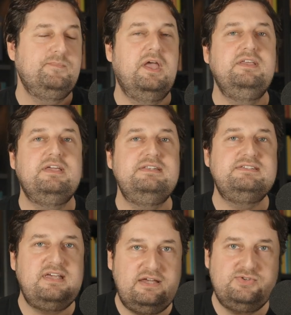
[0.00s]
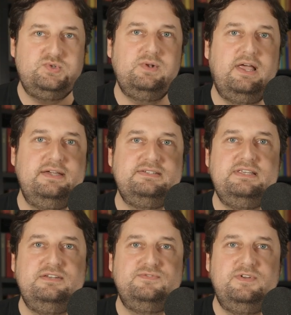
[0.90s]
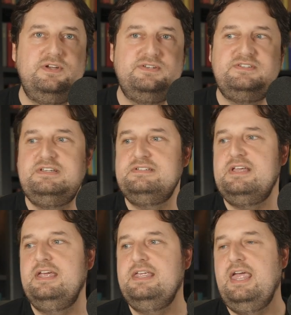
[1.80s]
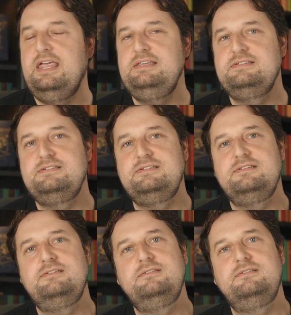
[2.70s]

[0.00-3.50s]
and contextualize these verses against